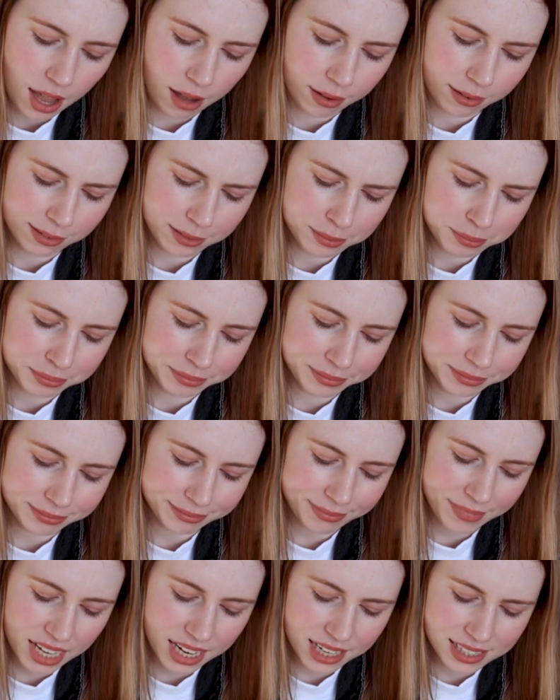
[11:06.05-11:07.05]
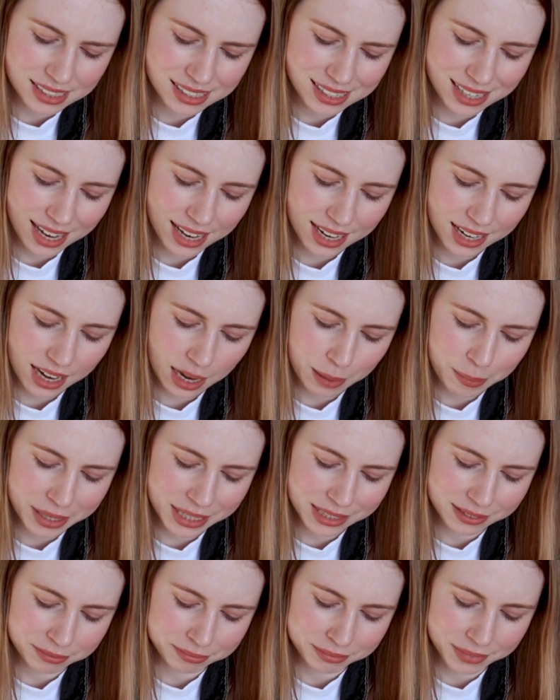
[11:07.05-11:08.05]
I say, "I
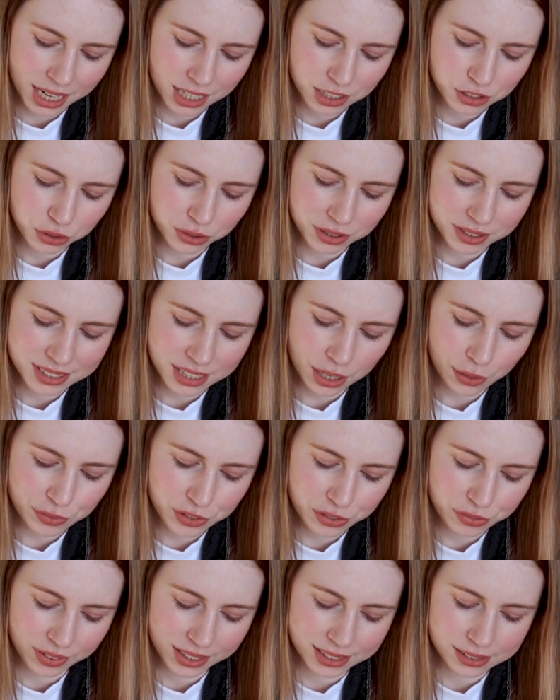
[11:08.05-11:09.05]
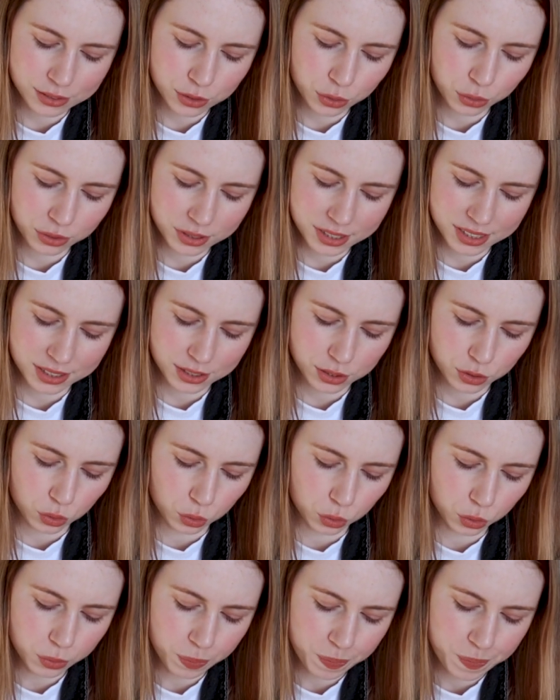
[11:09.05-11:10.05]
mean, I took a self-defense course at
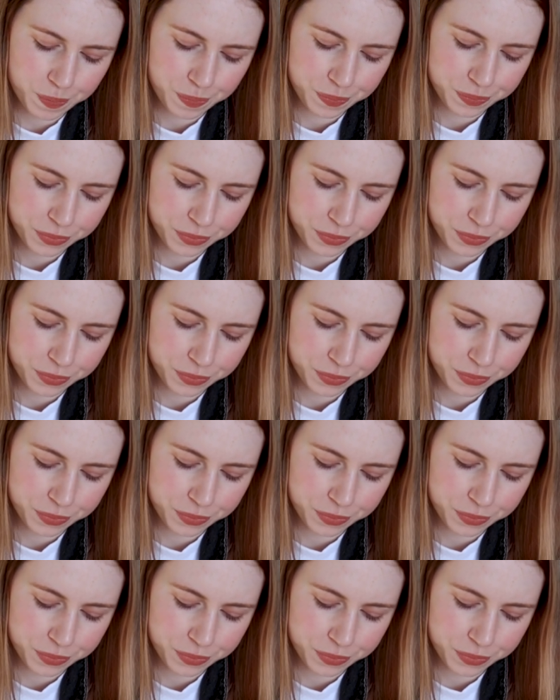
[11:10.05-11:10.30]
school."